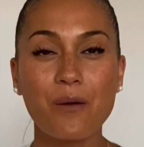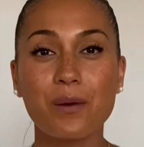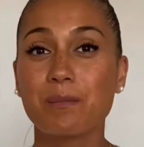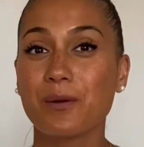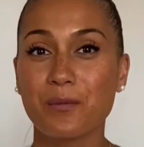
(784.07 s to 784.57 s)
will
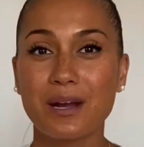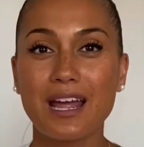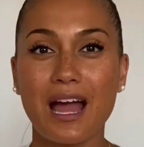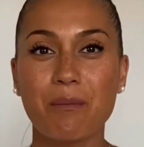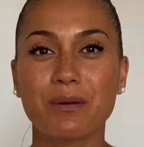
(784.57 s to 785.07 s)
be really
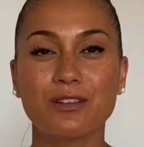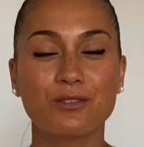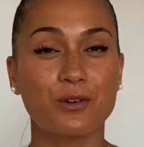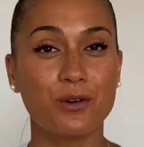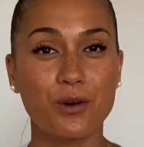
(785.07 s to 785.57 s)
happy to
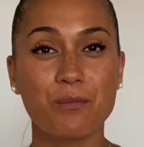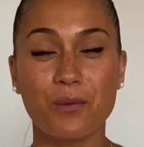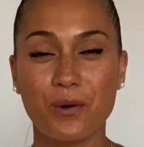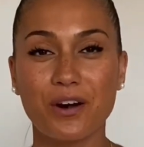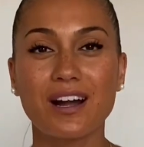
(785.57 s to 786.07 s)
learn
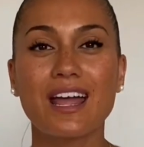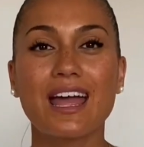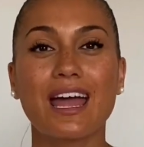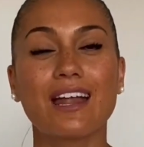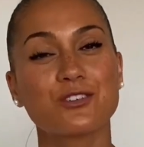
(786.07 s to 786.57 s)
more
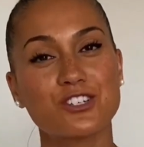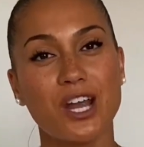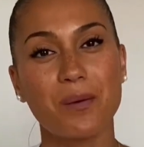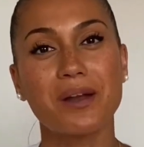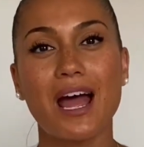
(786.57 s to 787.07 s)
and to share
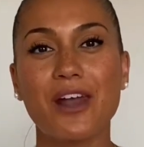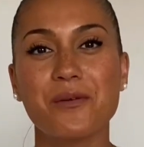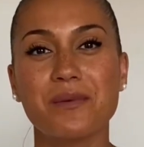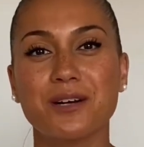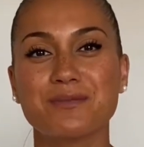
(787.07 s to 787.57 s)
with other
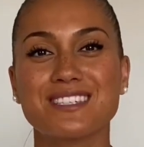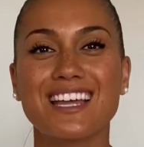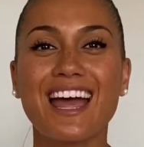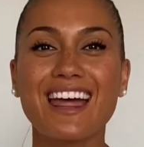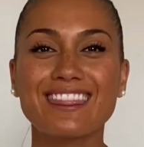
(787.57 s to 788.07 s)
moms.
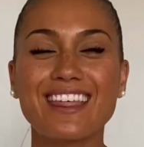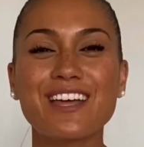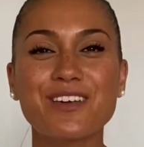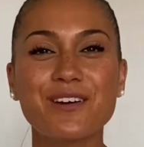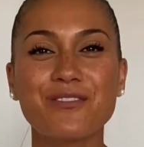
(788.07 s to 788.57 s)

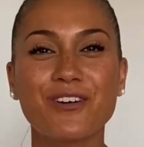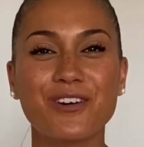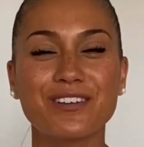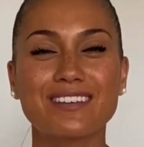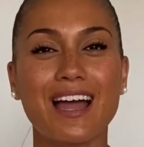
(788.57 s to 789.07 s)
Thank you for
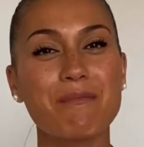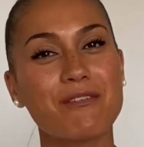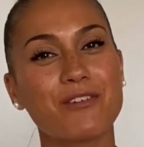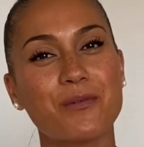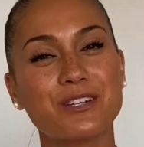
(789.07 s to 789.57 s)
your time and
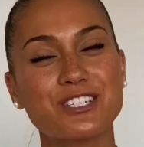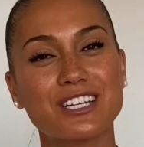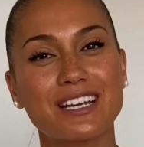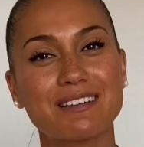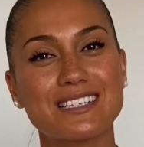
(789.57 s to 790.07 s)
for
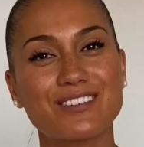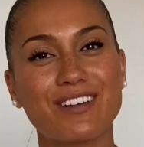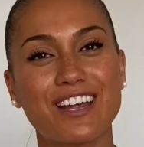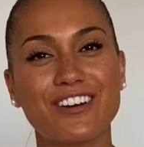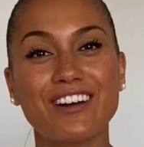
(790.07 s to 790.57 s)
watching this
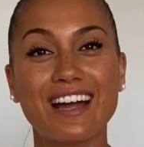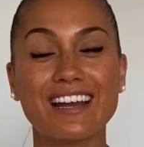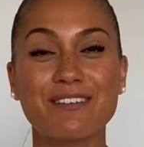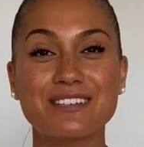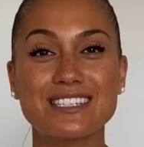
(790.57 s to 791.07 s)
video, and
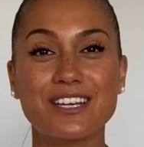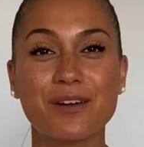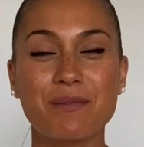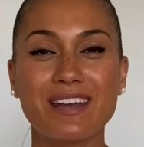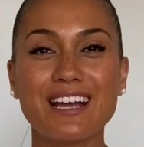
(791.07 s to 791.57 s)
I will see you on
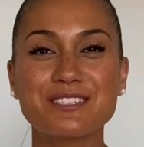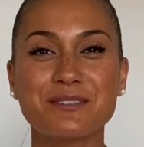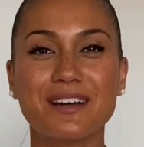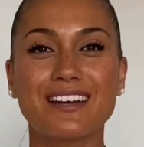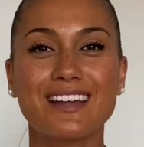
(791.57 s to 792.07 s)
my next
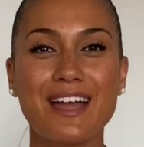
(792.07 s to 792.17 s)
one.